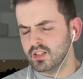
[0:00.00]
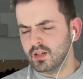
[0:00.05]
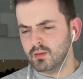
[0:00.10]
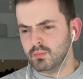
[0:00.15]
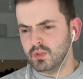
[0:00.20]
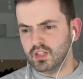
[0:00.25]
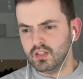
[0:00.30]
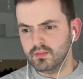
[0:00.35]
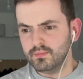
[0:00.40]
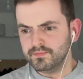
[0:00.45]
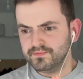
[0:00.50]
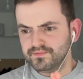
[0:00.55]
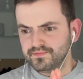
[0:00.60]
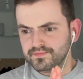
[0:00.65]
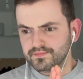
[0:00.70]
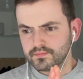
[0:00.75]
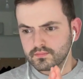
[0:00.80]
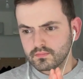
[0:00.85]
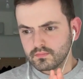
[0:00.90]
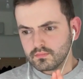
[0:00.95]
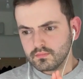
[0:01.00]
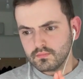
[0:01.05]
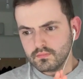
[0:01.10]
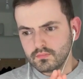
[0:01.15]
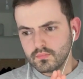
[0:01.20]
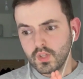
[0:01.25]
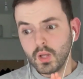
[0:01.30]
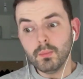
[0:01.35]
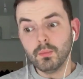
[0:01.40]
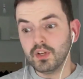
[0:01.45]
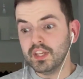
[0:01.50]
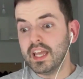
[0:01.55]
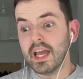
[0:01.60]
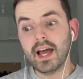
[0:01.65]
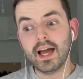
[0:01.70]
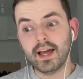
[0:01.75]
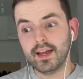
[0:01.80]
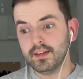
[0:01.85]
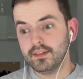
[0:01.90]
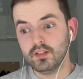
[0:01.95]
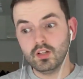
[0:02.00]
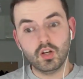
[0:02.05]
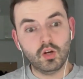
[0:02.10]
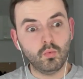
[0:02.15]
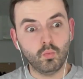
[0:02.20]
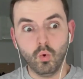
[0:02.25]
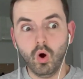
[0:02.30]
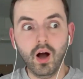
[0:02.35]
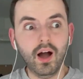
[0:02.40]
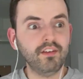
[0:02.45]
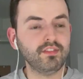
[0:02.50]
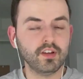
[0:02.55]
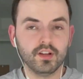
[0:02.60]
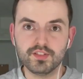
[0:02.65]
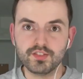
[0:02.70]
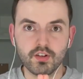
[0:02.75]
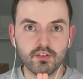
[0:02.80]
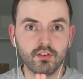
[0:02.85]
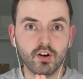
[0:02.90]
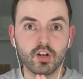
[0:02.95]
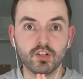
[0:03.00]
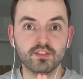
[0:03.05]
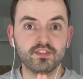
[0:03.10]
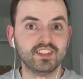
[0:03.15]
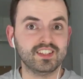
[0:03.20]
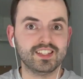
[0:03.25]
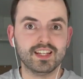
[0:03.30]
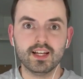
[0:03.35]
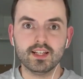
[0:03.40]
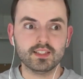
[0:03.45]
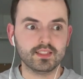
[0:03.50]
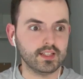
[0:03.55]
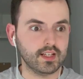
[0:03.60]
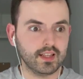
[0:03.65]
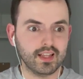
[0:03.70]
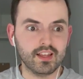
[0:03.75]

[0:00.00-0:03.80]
I mean. But yeah, what I've heard so far is fantastic.